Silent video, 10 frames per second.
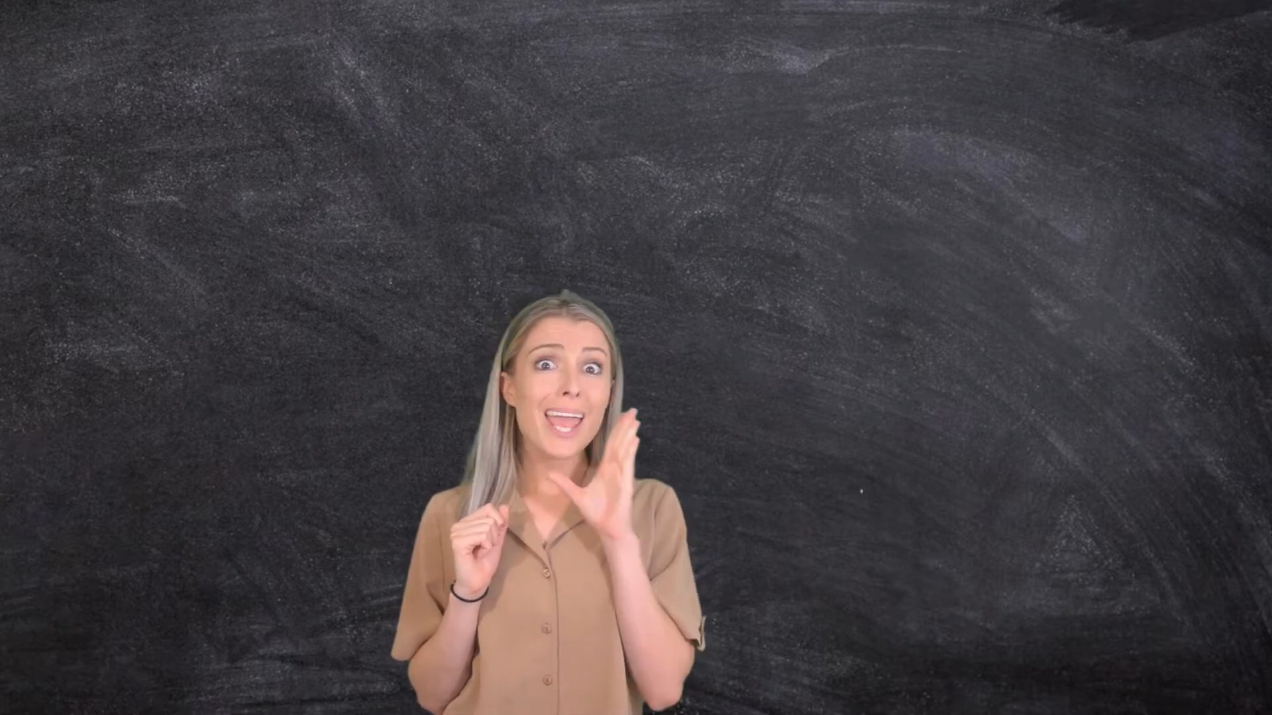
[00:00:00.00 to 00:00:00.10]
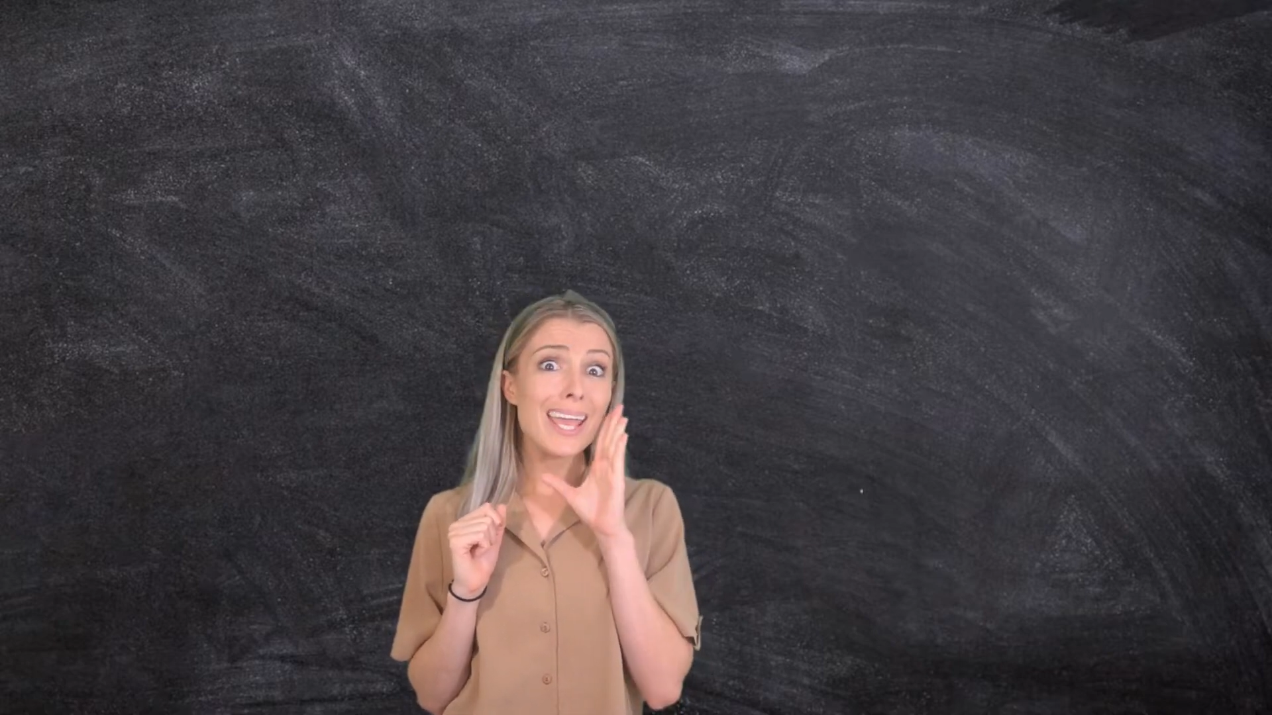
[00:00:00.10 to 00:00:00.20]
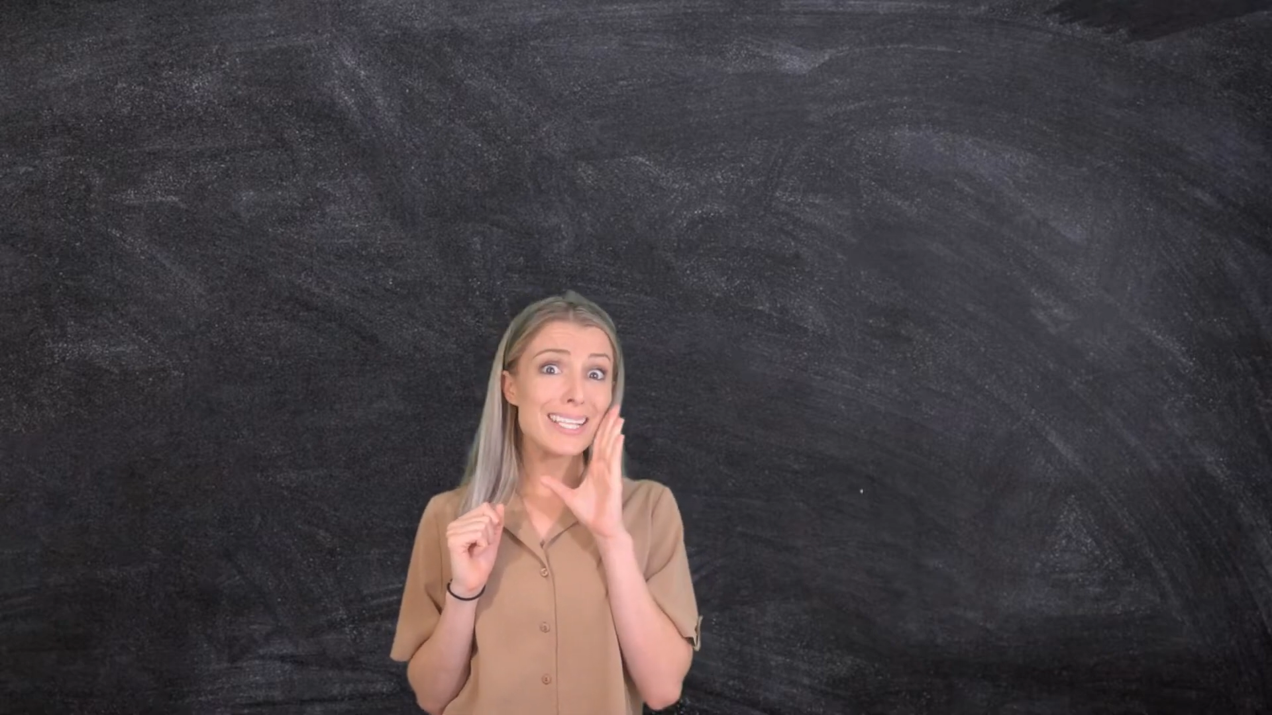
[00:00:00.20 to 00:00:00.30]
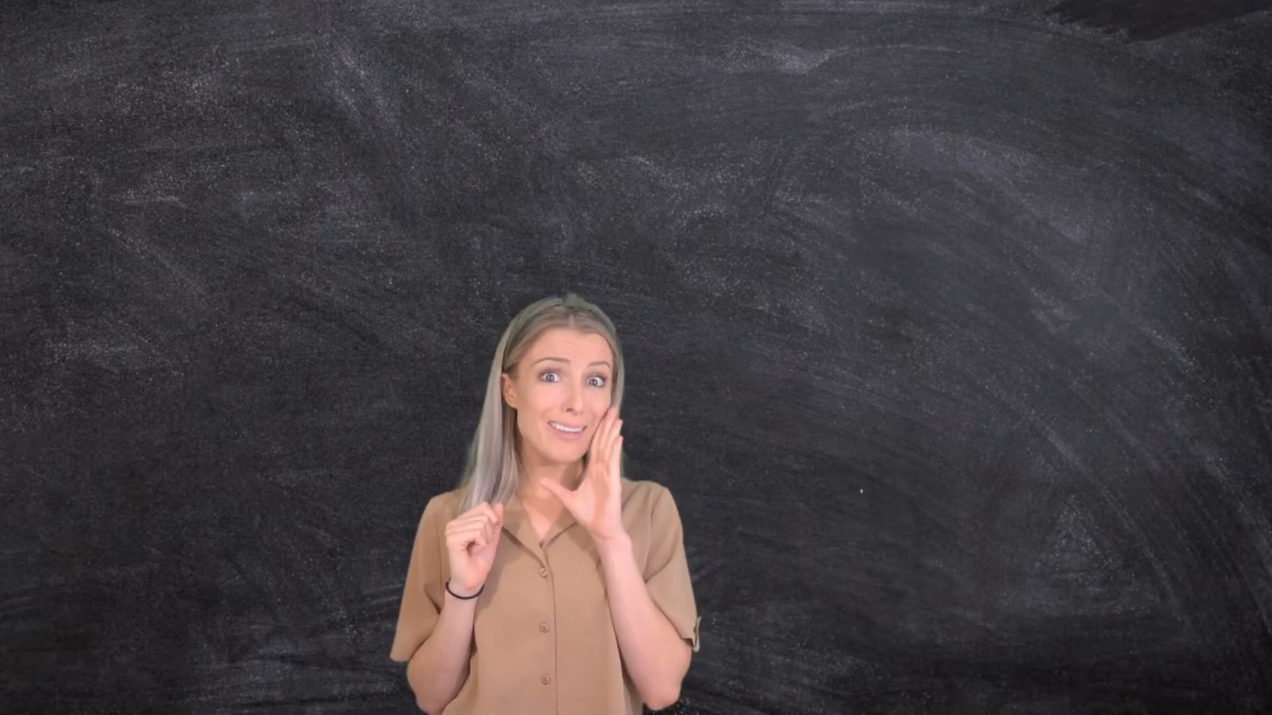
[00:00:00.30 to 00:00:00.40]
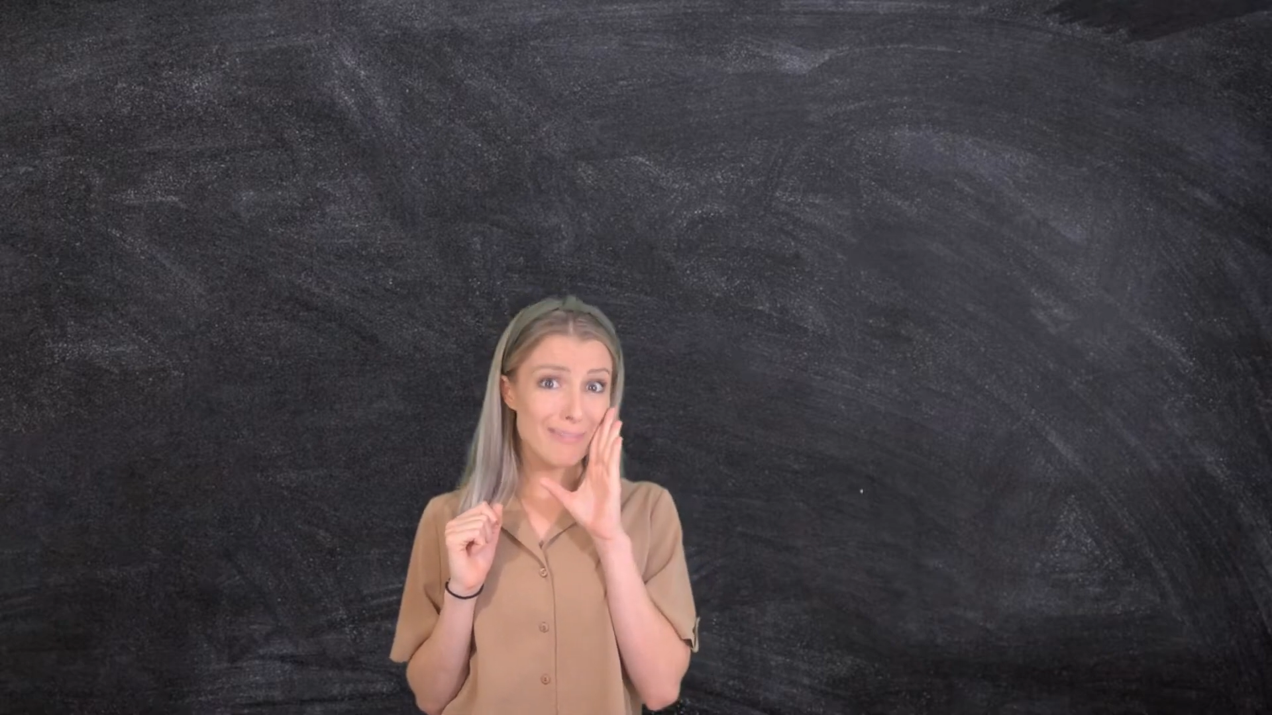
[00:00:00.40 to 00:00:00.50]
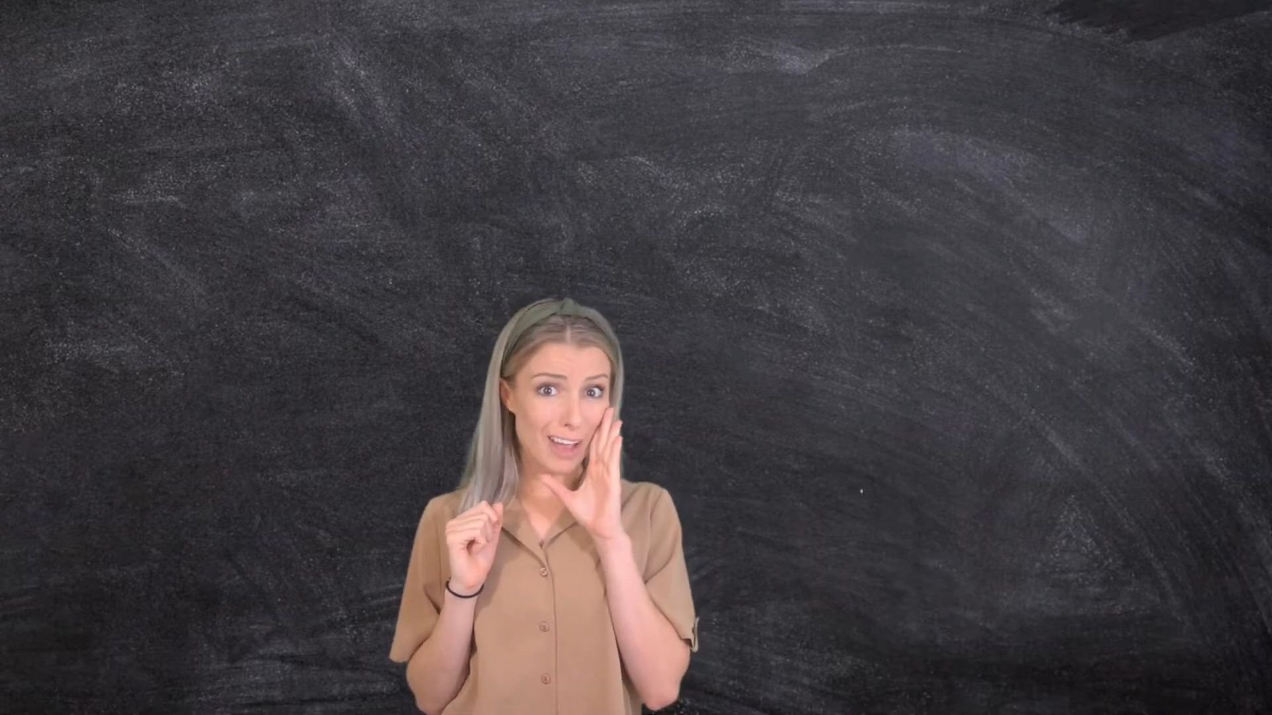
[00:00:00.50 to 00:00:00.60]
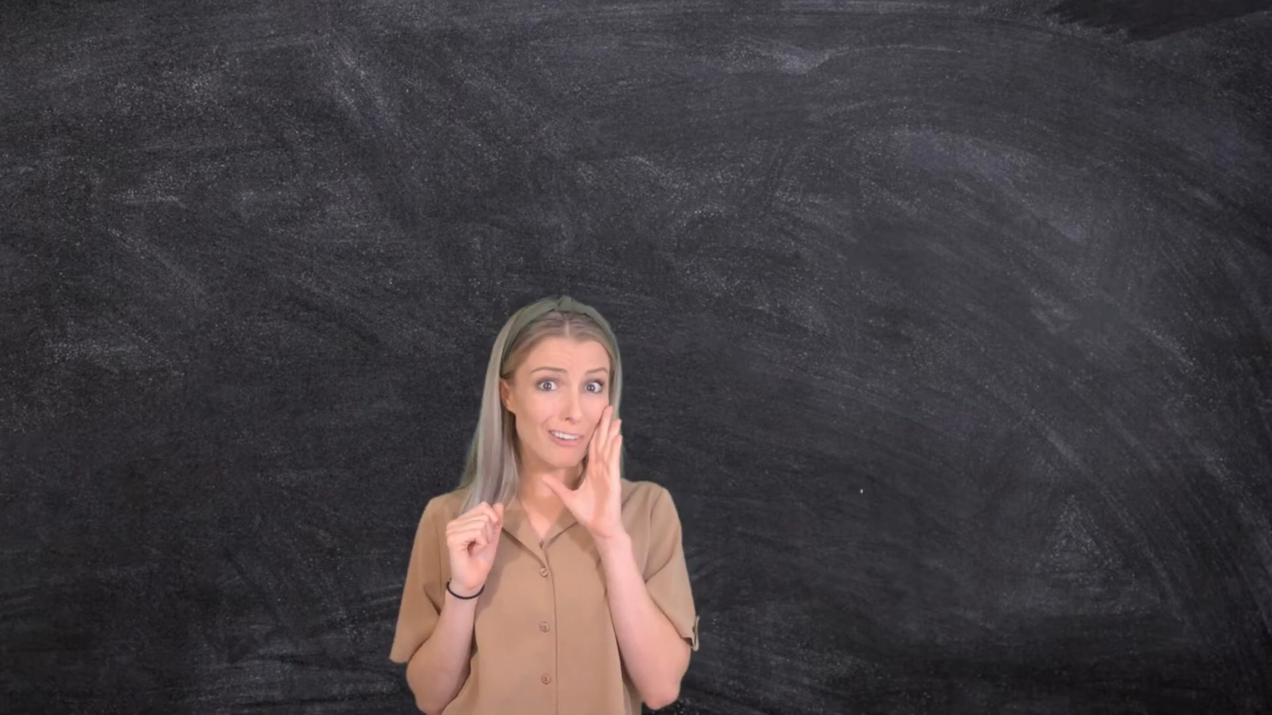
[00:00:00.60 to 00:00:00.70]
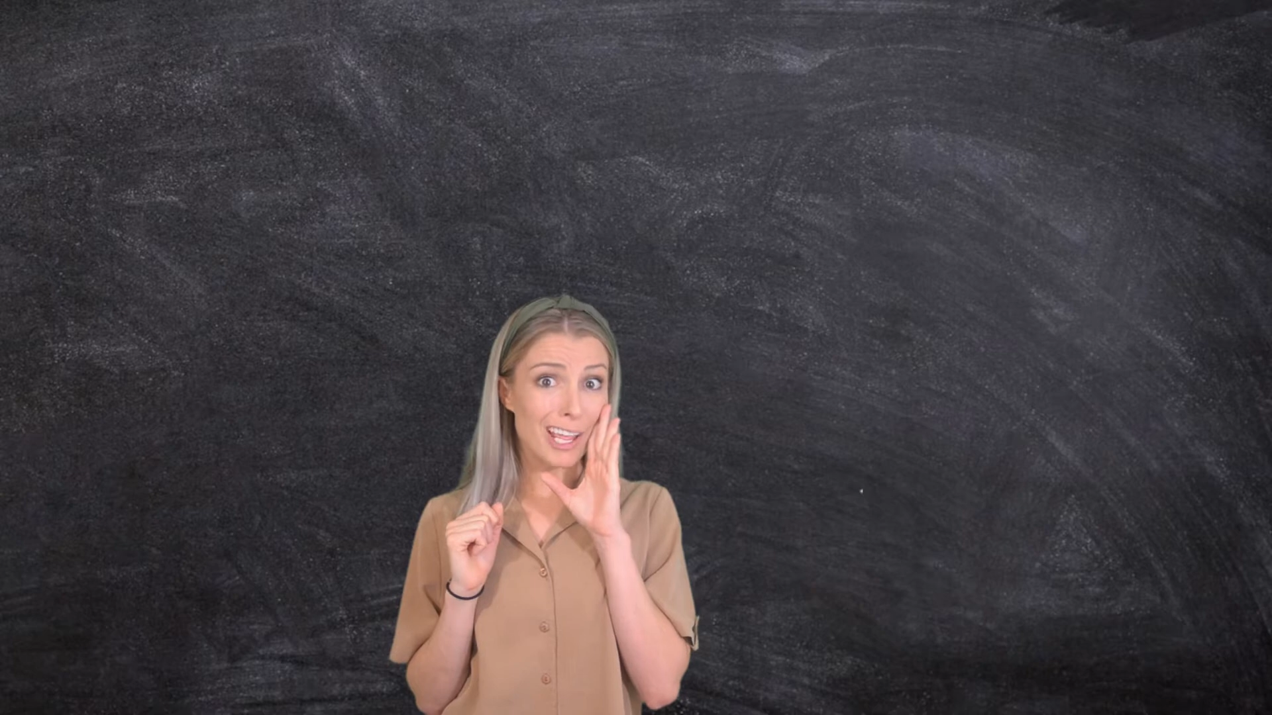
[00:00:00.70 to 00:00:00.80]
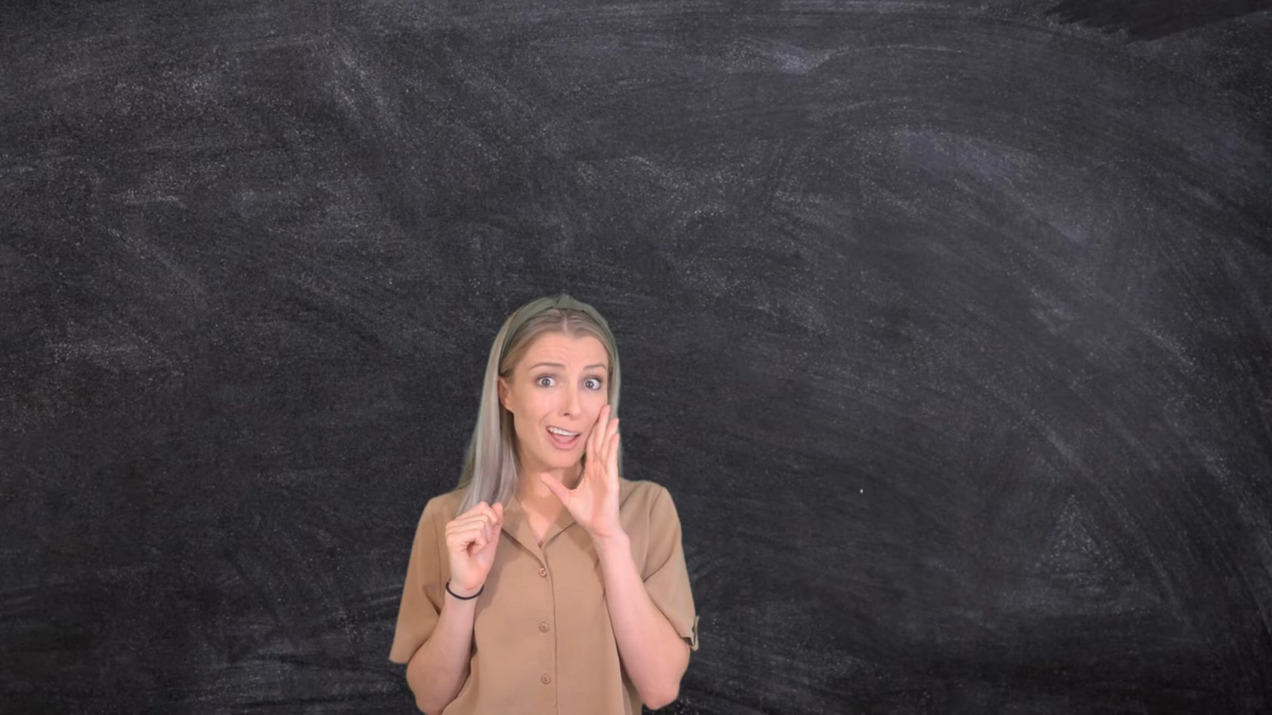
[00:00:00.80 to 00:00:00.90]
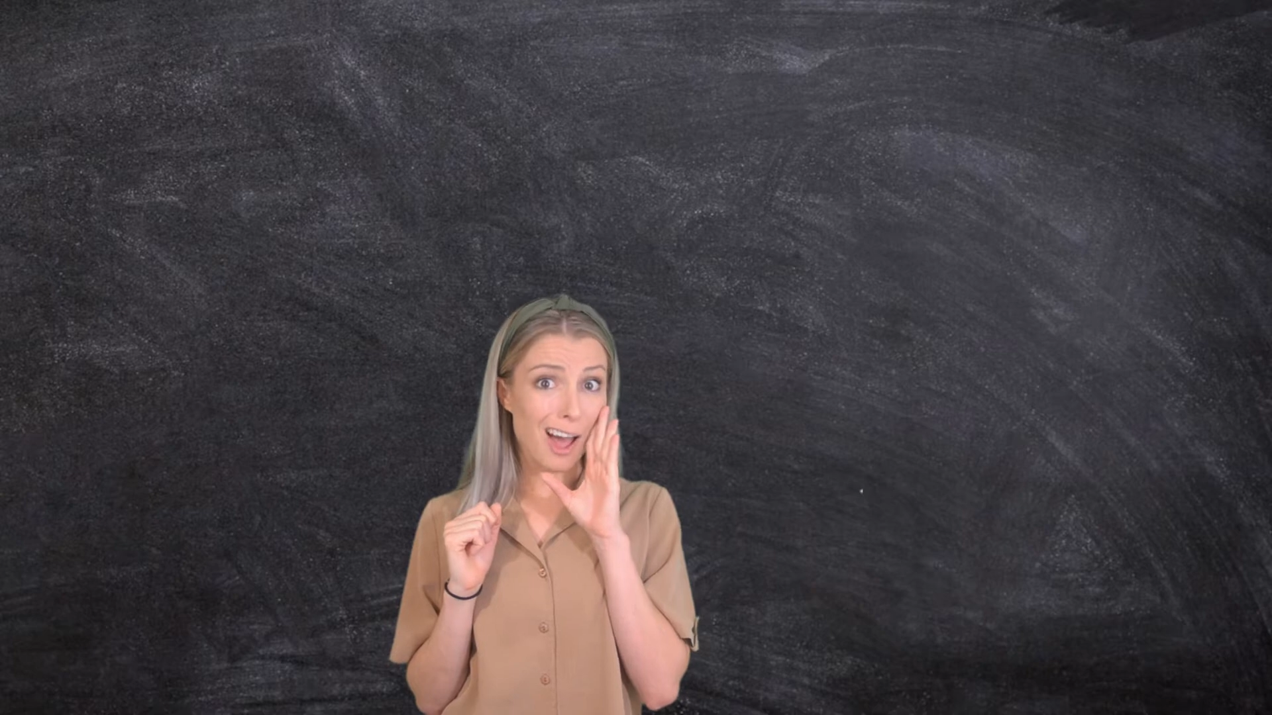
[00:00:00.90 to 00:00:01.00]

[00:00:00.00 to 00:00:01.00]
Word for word: he's a very